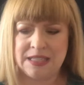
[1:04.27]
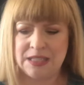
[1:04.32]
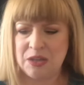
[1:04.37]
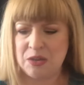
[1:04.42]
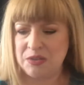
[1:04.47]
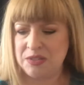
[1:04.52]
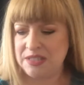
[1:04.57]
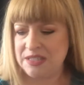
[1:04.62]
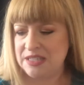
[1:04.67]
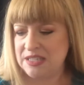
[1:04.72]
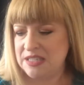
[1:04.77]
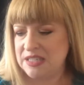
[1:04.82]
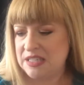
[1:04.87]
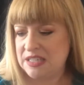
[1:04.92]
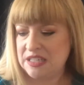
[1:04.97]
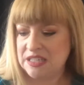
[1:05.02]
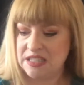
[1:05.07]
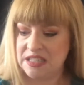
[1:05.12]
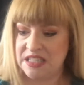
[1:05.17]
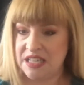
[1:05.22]
So it's still a
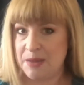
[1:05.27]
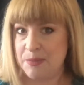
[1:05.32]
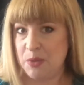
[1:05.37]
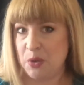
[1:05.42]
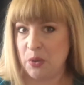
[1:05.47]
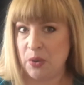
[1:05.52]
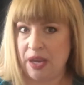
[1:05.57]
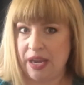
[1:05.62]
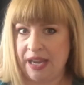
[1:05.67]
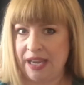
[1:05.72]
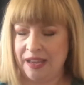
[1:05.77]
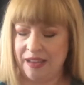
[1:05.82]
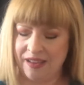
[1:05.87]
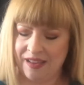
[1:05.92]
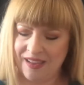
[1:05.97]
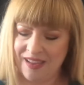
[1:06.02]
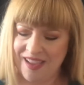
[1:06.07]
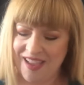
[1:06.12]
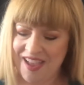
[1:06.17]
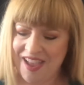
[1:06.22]
little summery.
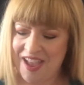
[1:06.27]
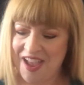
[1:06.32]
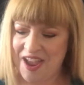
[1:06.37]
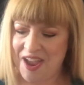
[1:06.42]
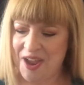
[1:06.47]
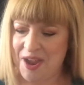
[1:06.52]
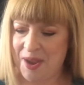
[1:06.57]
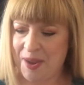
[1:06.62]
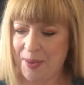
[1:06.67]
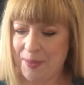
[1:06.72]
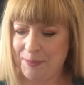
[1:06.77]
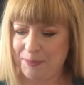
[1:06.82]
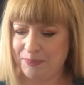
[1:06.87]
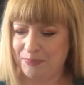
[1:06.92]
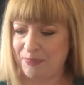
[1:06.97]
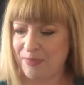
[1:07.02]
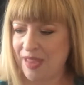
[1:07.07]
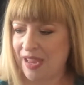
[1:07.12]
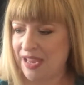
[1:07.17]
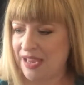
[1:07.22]

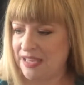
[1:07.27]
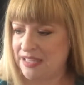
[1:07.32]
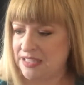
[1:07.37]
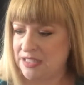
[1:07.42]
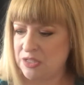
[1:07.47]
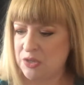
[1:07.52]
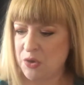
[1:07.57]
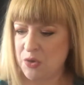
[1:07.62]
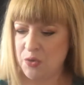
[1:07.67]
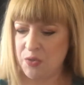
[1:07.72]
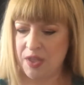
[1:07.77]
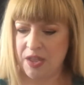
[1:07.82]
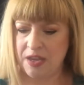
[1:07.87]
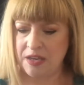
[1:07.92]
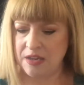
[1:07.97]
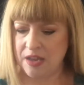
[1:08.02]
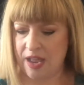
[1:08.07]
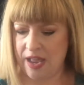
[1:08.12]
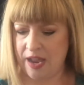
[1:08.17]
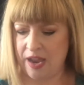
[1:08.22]
And so
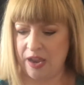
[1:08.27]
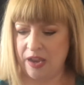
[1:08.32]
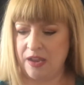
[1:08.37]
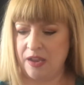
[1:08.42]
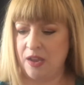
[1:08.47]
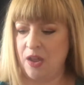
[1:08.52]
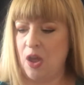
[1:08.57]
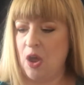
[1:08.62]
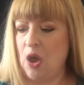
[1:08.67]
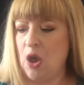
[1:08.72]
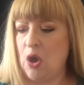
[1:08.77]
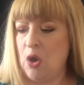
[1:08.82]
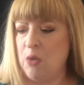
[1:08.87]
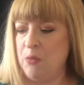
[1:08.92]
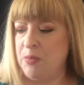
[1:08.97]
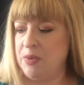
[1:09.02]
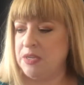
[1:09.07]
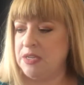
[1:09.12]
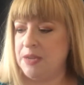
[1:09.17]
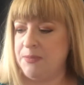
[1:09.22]
then I
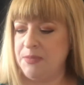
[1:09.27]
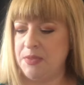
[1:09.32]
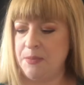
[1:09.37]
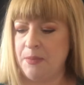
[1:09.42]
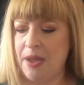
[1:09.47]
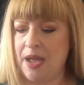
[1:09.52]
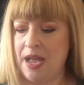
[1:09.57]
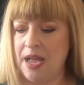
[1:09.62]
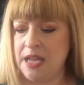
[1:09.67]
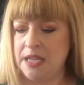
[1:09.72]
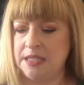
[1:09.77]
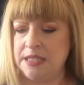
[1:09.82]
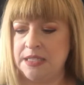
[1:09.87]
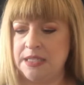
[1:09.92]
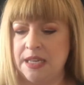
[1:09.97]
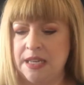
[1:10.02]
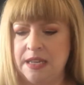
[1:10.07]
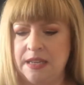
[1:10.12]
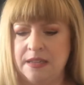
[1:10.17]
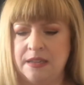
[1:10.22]
opened up the box,
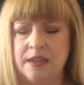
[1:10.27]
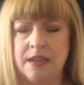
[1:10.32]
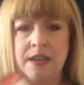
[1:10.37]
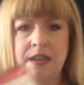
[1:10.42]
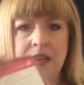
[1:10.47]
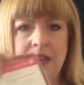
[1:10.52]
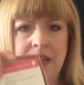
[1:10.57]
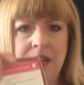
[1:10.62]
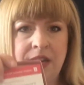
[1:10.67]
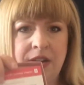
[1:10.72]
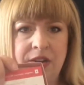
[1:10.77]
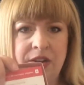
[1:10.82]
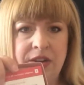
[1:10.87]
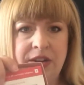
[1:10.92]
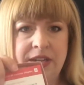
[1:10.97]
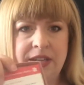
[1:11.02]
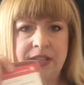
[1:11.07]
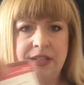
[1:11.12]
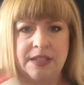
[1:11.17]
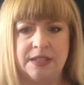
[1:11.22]
and here
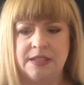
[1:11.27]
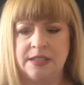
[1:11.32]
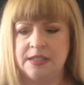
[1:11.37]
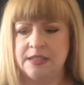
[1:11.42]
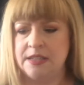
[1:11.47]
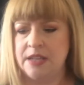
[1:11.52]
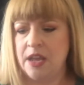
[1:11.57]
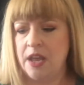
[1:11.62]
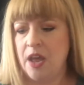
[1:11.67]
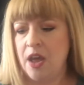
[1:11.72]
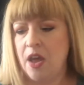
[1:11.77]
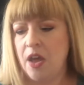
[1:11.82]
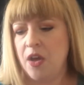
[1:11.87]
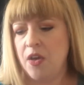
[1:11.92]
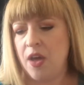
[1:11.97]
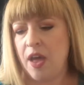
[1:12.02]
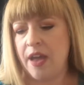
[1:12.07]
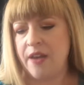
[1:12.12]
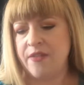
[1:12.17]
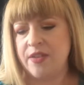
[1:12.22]
is
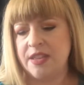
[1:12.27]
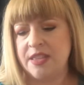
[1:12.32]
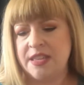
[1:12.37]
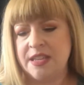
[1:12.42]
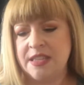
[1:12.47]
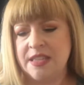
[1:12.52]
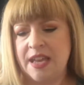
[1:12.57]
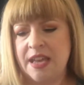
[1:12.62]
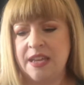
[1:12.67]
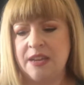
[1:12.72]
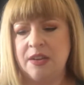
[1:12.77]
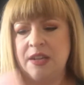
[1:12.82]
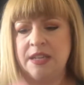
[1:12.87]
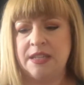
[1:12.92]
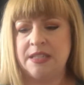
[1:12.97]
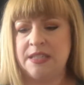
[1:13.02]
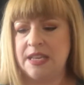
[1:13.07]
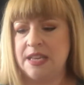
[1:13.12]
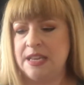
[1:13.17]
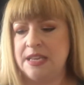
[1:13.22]
everything that
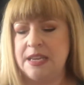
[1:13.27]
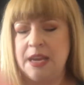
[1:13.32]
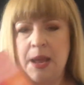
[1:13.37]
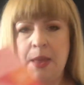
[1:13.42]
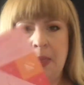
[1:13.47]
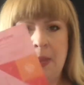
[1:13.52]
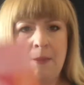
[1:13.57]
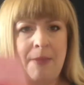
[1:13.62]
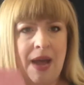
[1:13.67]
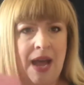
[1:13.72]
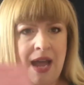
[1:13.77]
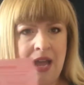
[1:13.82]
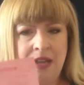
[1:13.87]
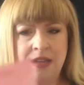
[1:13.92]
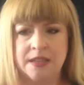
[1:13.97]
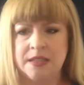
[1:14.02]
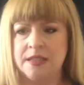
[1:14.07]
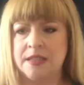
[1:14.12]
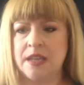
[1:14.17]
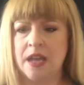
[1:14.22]
is in the
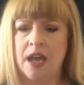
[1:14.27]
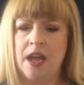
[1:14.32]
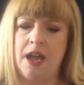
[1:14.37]
box.